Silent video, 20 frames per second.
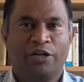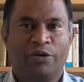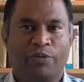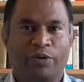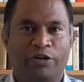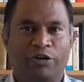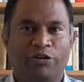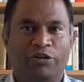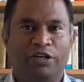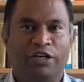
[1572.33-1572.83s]

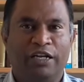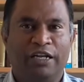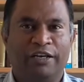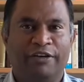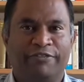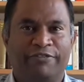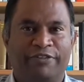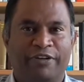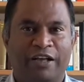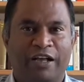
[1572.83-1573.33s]
We don't
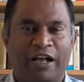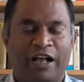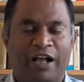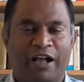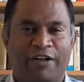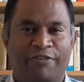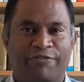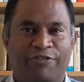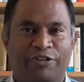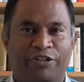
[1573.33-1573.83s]
live
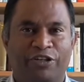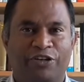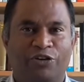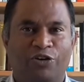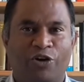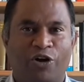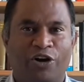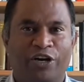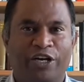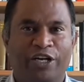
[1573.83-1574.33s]
uh, for the
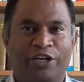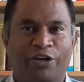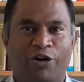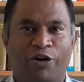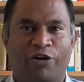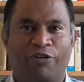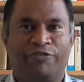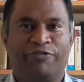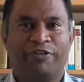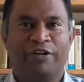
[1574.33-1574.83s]
glory
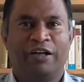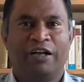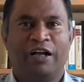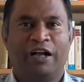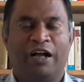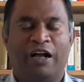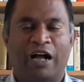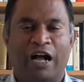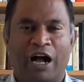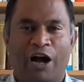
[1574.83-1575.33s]
of
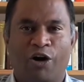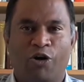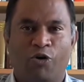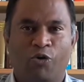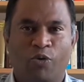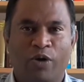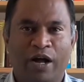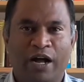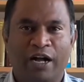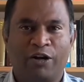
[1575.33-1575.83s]
uh, our
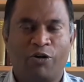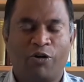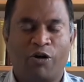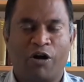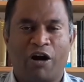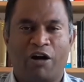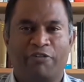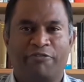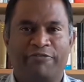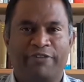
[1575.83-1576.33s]
work or
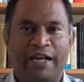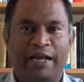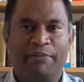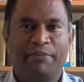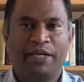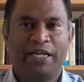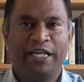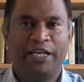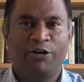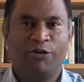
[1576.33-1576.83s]
our
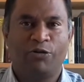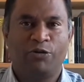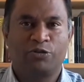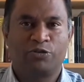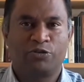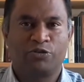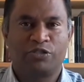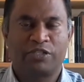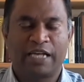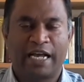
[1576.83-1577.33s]
family or
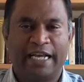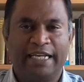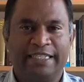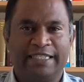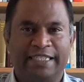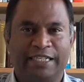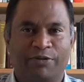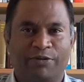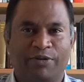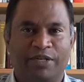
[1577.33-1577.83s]

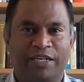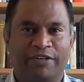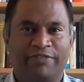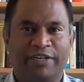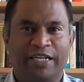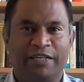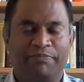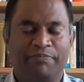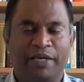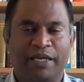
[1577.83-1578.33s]
society or whatever
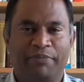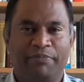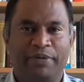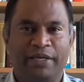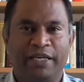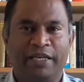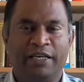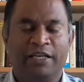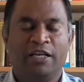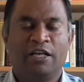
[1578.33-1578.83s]
it may
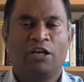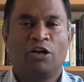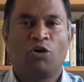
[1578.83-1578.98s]
be.